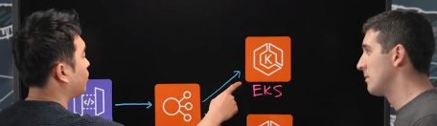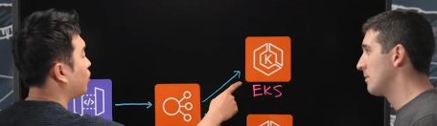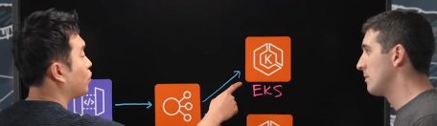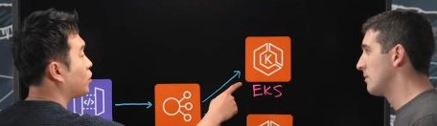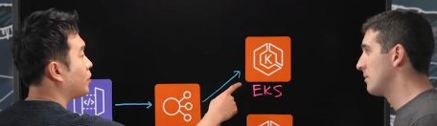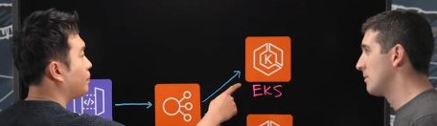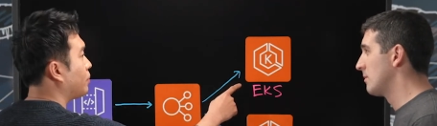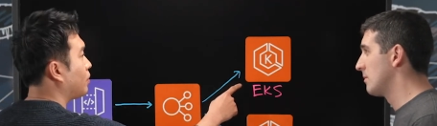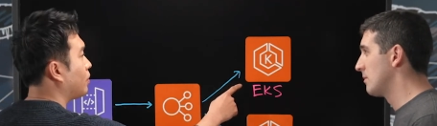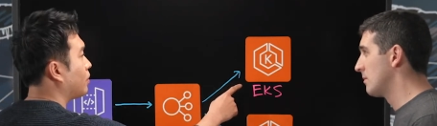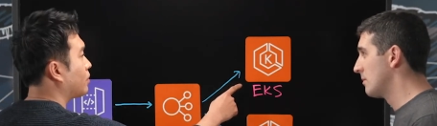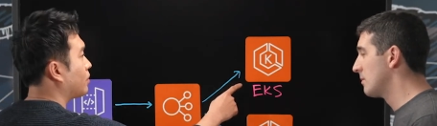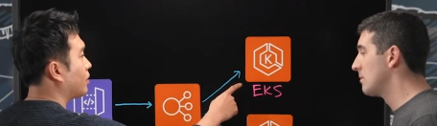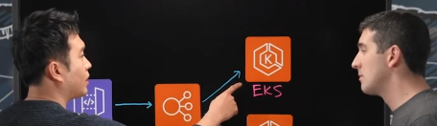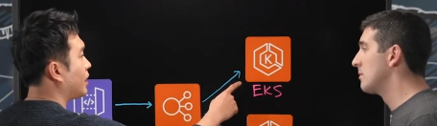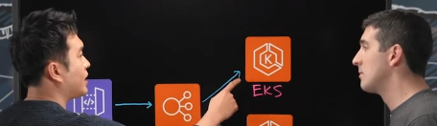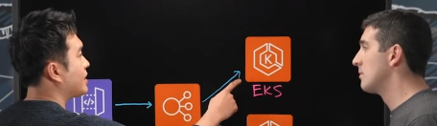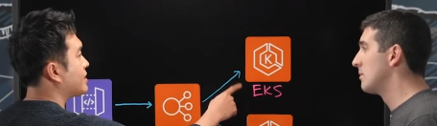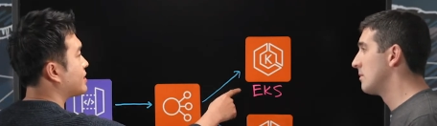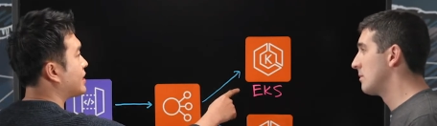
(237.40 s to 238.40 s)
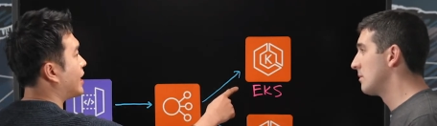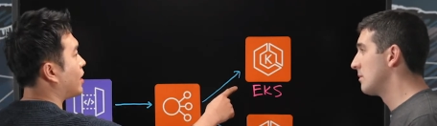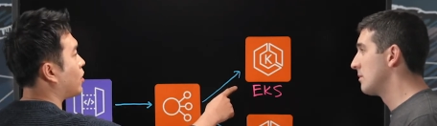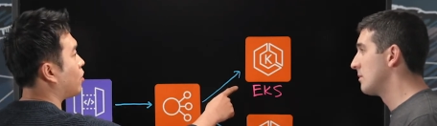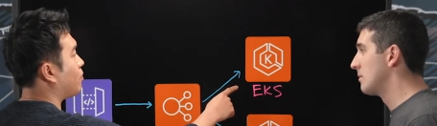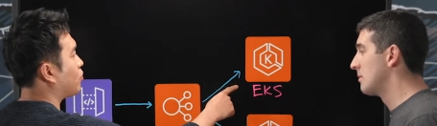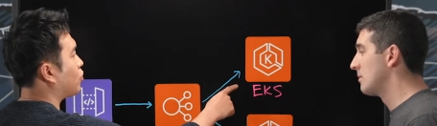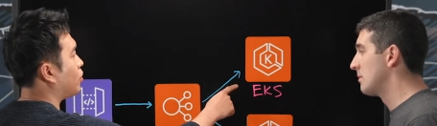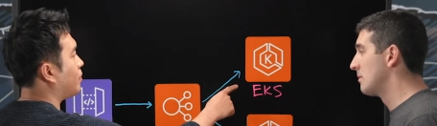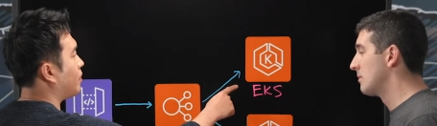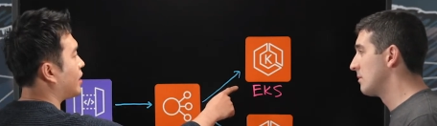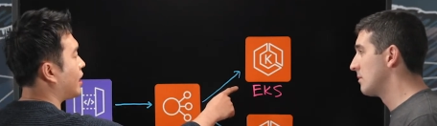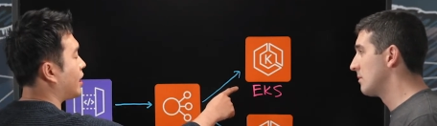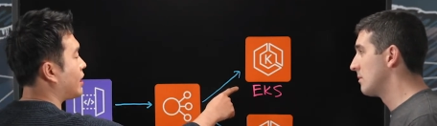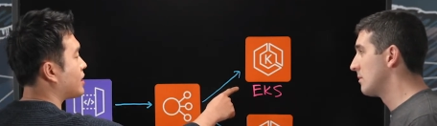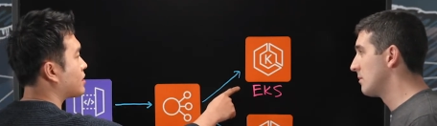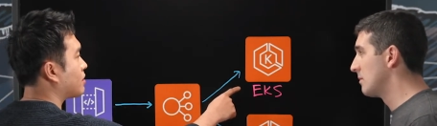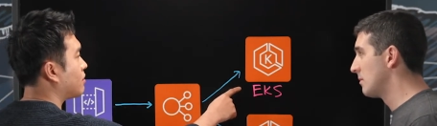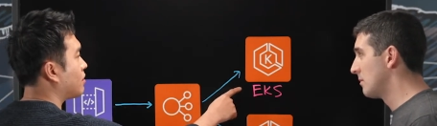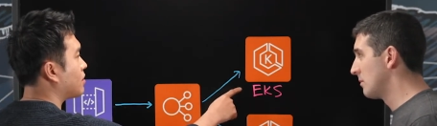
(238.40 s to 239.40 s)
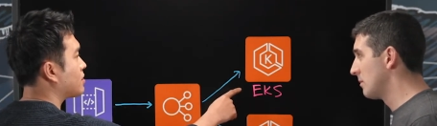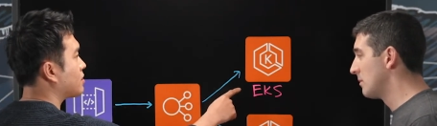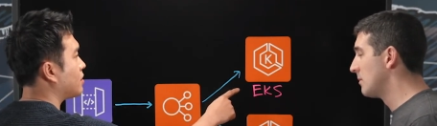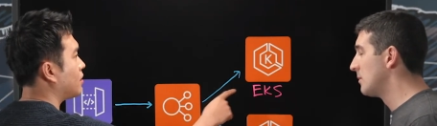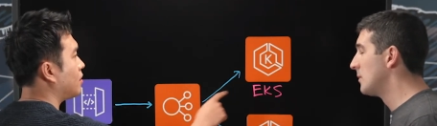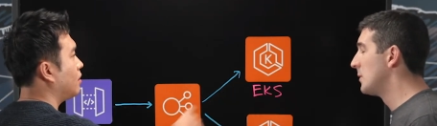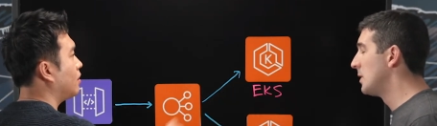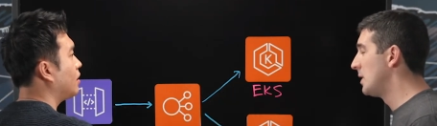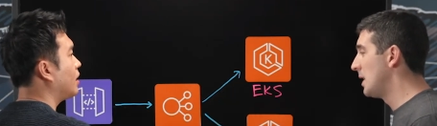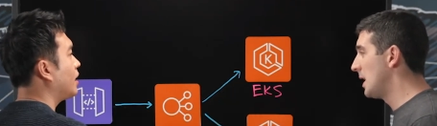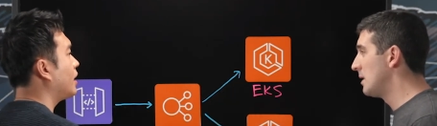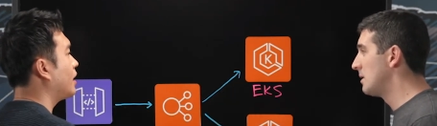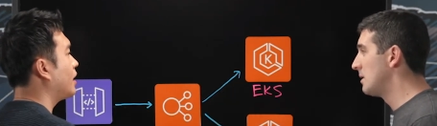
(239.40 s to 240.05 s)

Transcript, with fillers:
Speaker 1: node port inside of Kubernetes cluster,